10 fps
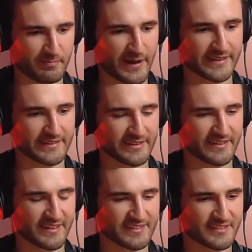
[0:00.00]
battling
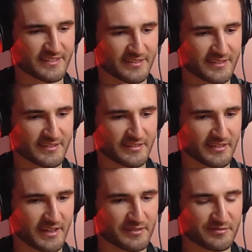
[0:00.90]
against this
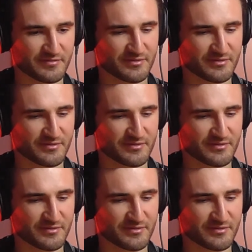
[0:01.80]
kind of